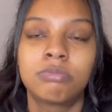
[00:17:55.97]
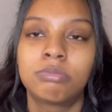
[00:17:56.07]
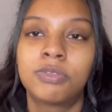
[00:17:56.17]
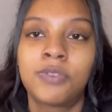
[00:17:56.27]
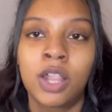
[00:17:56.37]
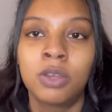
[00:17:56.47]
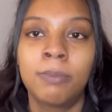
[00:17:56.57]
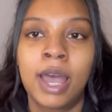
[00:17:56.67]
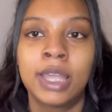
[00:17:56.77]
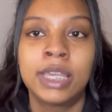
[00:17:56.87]
follow
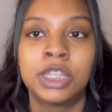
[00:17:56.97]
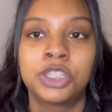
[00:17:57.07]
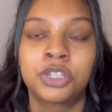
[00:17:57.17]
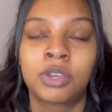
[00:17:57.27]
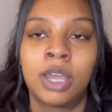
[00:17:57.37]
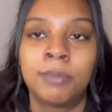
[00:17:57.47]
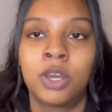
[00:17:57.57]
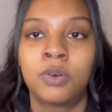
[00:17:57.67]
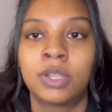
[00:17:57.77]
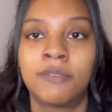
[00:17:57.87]
my Instagram
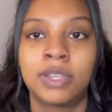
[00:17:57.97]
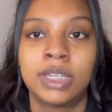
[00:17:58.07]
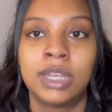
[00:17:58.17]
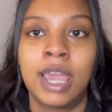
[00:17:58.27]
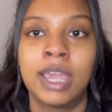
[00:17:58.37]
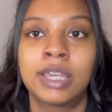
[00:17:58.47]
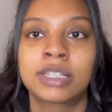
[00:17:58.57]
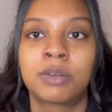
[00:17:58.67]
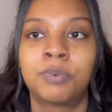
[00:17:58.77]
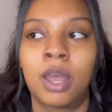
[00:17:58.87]
at ohlovelynay,
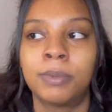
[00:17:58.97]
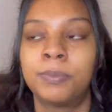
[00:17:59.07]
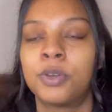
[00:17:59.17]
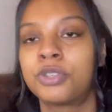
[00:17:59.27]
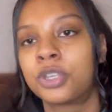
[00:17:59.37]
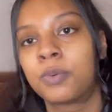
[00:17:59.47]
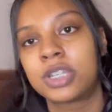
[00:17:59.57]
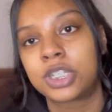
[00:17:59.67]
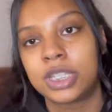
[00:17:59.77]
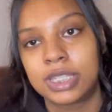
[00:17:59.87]
because I'll probably post the
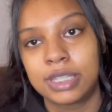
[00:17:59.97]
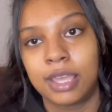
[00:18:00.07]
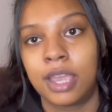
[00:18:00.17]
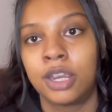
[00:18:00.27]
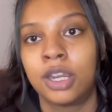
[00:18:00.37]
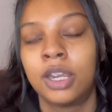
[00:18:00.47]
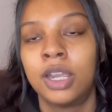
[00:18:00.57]
questions there.